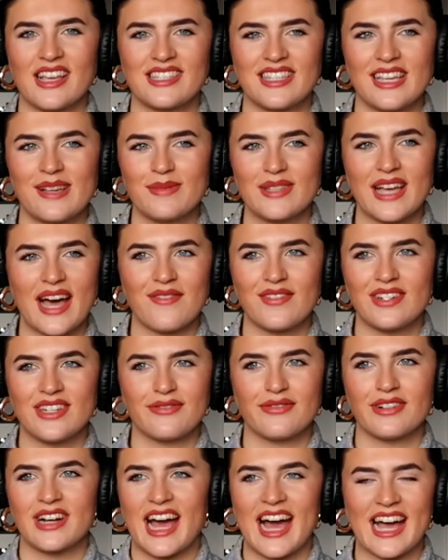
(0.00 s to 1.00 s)
I seem to have a
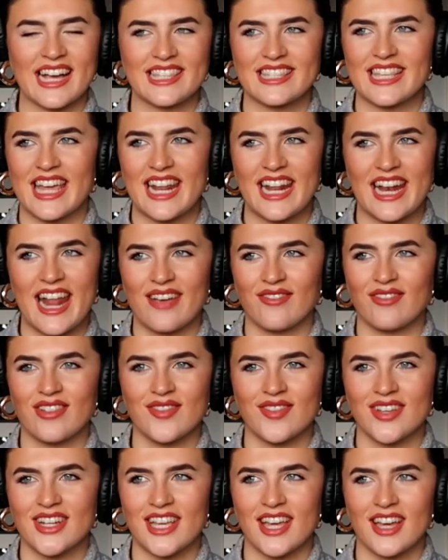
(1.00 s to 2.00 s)
different accent in
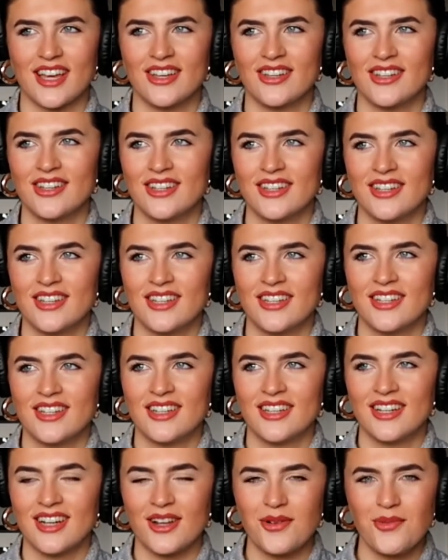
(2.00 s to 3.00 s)
every video.
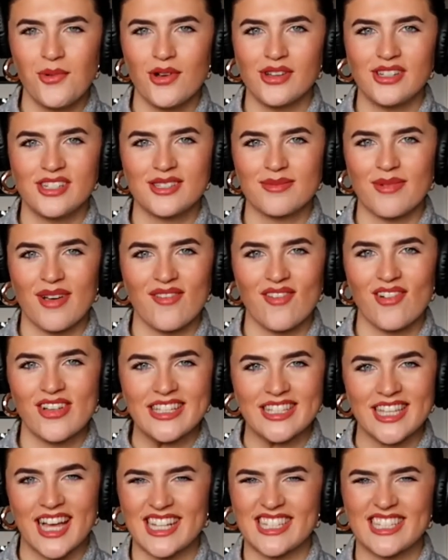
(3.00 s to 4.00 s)
Like, what does my
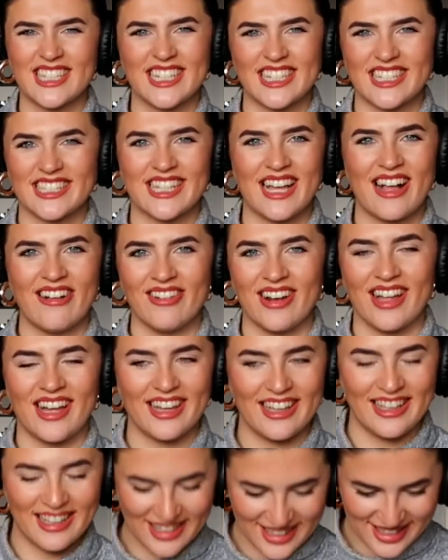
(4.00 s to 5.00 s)
voice actually sound
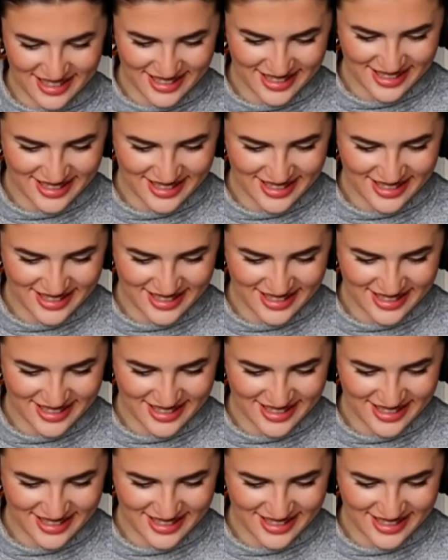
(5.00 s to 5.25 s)
like?